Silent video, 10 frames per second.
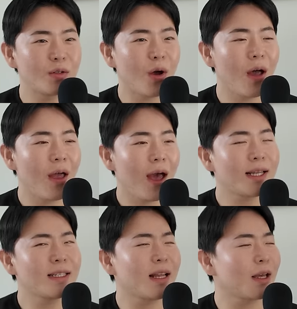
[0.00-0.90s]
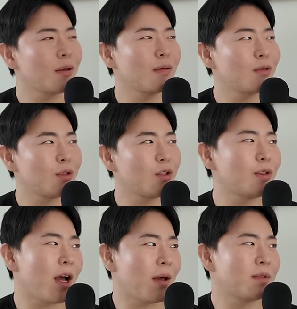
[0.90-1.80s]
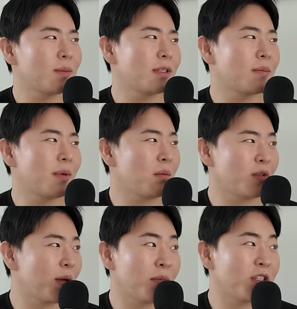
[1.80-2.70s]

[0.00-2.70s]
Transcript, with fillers: So I did like two times because I'm, mm I'm mm-hmm.